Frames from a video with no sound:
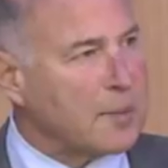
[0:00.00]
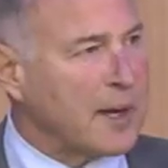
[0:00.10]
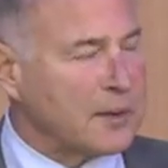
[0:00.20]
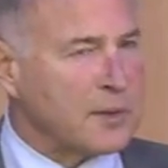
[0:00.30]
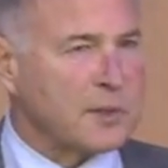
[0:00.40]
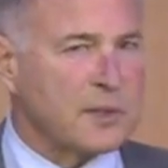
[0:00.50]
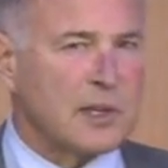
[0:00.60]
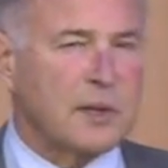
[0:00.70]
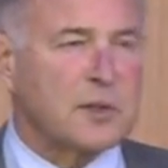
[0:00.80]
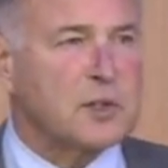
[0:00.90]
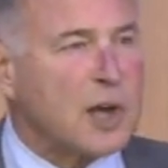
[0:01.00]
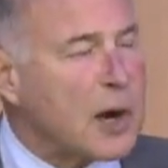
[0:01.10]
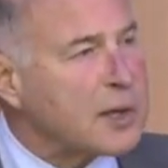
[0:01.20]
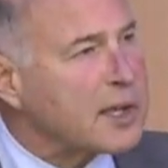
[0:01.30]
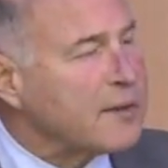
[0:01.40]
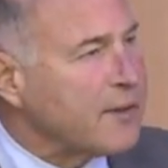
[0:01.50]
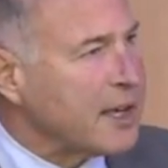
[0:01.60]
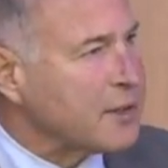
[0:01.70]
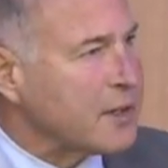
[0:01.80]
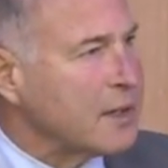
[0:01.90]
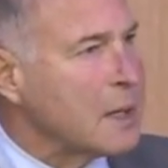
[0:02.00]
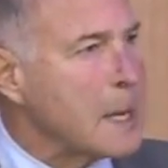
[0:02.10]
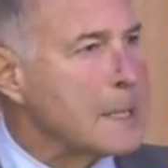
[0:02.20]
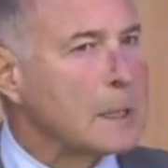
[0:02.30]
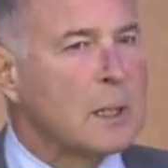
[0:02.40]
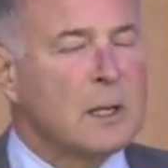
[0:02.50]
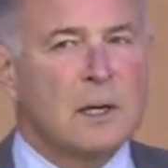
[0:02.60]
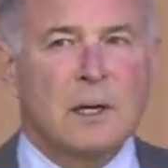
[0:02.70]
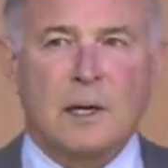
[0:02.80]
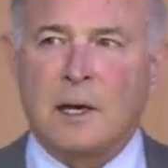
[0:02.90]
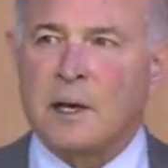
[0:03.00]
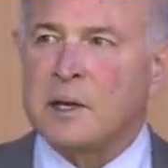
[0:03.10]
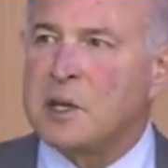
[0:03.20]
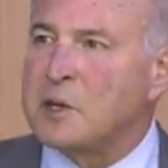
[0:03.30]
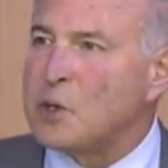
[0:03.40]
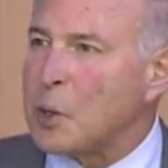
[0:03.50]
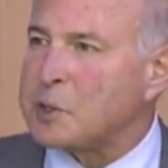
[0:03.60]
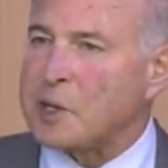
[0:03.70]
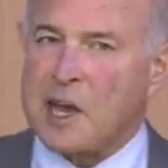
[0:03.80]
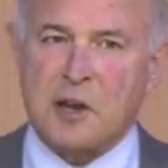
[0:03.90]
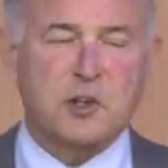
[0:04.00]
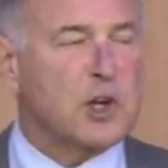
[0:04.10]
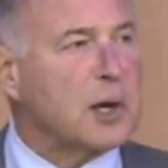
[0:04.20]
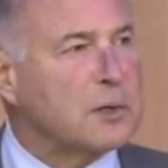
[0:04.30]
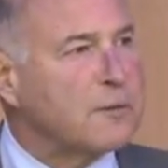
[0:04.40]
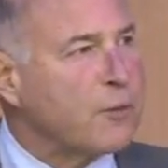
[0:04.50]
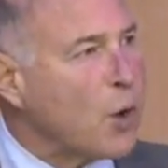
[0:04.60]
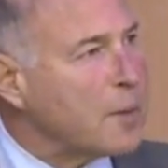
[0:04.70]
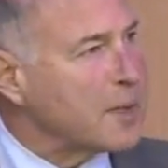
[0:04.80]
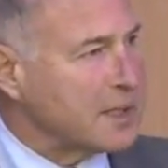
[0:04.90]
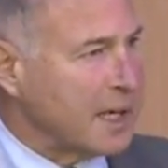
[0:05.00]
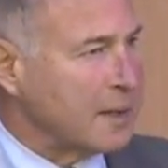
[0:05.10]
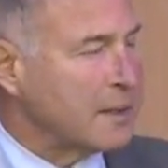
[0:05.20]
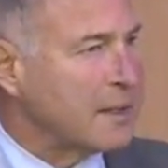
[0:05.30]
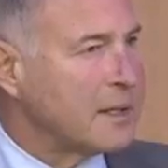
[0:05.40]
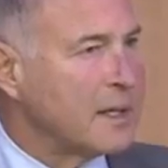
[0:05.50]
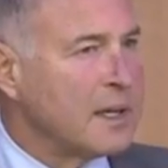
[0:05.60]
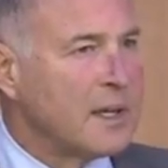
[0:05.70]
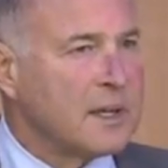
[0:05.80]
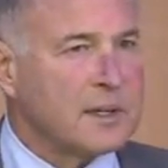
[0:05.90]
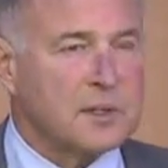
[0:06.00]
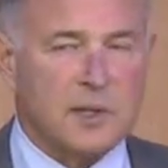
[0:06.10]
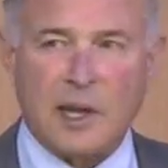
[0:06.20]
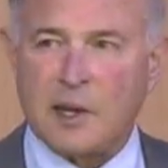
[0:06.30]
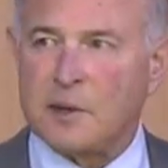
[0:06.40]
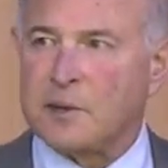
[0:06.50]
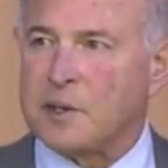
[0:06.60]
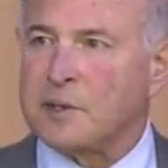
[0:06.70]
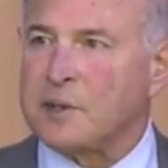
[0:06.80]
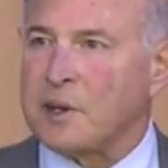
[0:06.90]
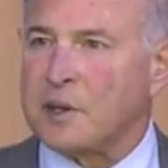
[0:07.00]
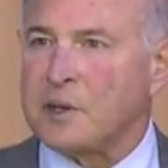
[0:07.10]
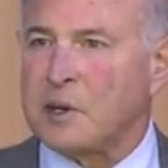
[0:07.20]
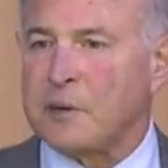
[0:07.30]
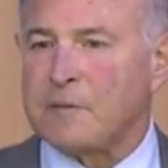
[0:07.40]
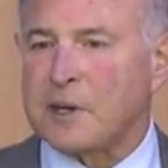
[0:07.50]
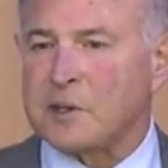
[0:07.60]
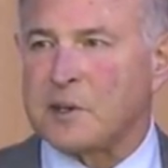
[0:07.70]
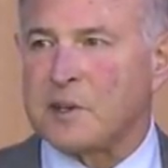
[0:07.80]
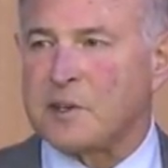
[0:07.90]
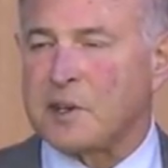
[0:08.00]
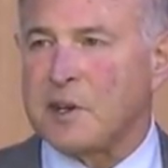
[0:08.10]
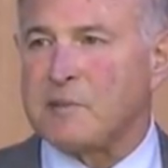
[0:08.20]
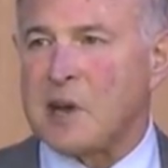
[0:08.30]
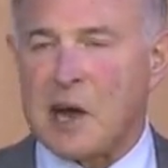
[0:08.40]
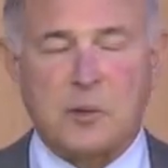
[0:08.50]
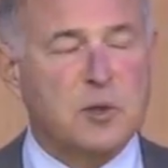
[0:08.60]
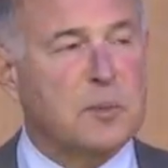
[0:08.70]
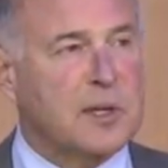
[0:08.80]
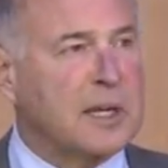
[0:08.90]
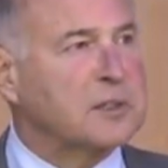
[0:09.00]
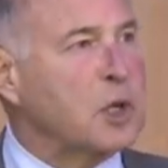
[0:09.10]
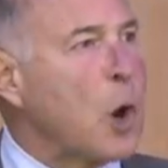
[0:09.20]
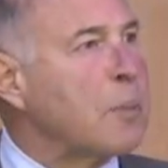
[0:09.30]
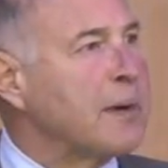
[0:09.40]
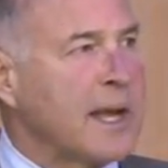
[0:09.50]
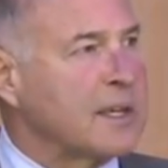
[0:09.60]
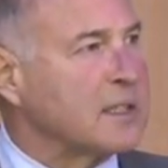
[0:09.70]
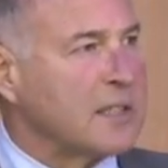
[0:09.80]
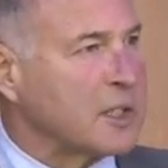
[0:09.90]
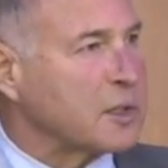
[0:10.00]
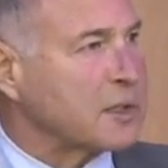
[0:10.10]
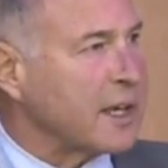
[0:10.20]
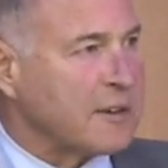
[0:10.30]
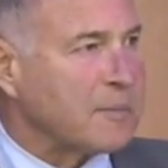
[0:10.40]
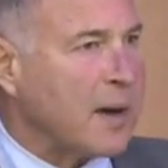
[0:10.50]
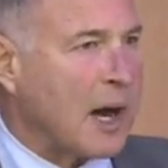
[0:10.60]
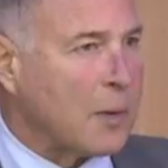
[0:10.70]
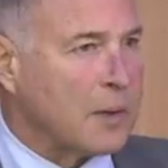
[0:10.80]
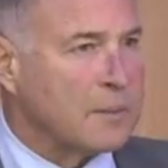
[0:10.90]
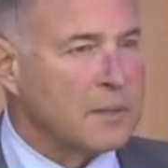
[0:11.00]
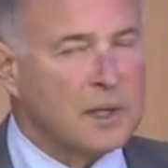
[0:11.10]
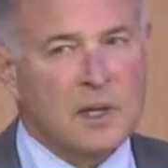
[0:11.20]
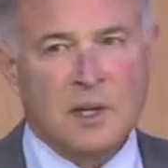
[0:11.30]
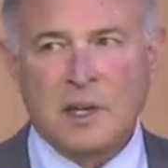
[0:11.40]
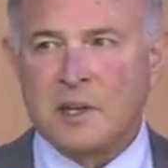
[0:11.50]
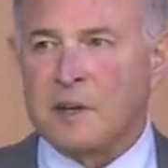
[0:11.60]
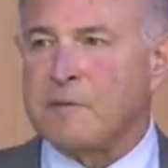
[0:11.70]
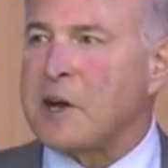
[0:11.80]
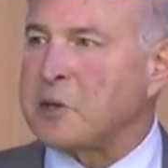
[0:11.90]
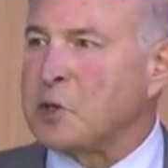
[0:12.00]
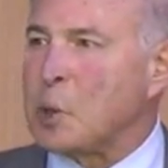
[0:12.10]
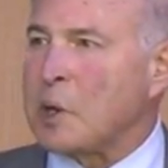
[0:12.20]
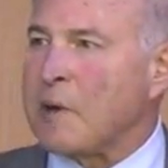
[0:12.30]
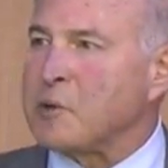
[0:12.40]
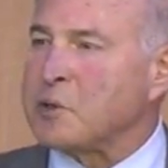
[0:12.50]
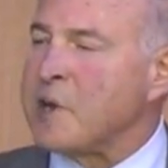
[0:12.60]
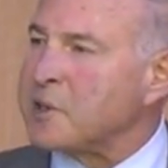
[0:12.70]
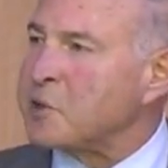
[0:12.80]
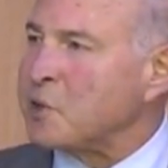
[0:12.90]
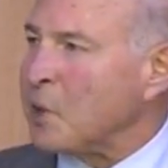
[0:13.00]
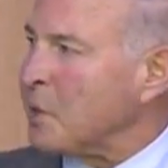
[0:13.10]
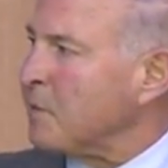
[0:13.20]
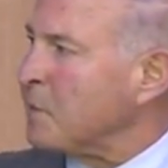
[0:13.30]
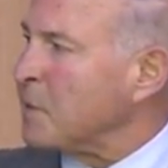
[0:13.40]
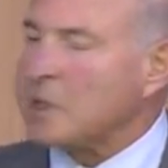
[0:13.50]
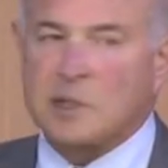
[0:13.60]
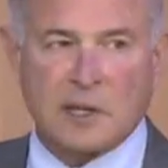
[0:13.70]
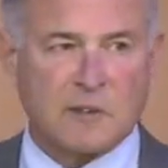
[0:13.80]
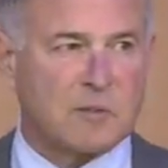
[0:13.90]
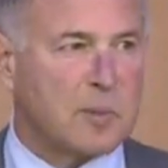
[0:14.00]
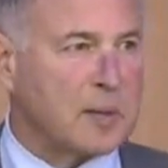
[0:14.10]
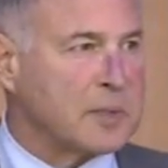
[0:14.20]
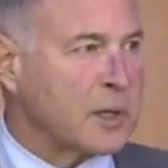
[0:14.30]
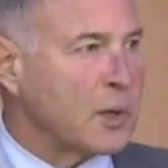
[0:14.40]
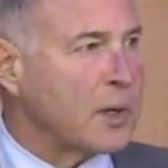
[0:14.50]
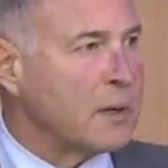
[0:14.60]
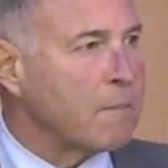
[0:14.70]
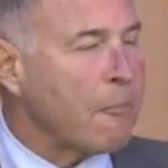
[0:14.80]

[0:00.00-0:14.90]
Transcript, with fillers: about this. You know, at the start of the convention, uh, he endorsed a kind of general formula to say that, uh, you know, in effect, to, to give Congress a potentially open-ended legislative power. In effect, to do whatever is necessary for the collective public good.